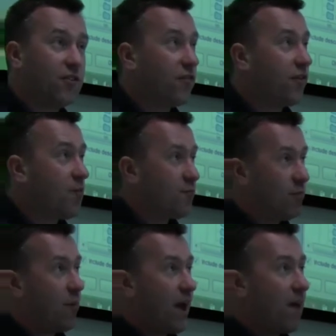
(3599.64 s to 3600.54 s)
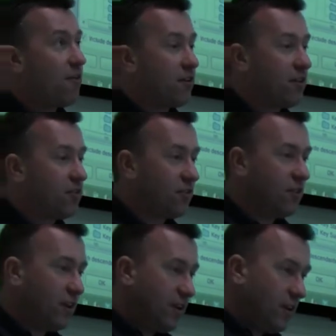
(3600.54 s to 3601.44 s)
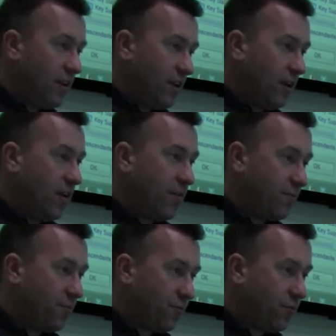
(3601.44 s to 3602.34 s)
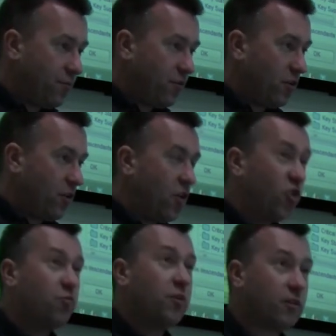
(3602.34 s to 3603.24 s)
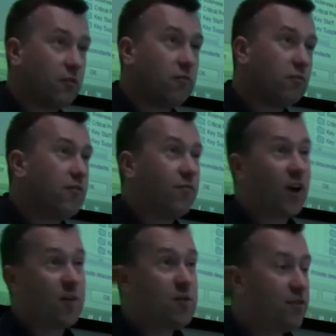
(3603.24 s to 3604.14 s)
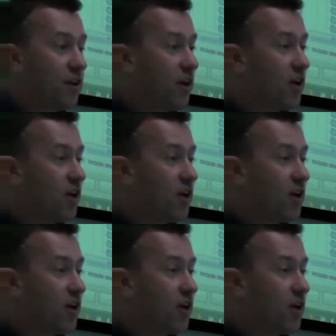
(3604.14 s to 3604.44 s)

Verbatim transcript: So if I'm preparing this um, for a hospital environment, then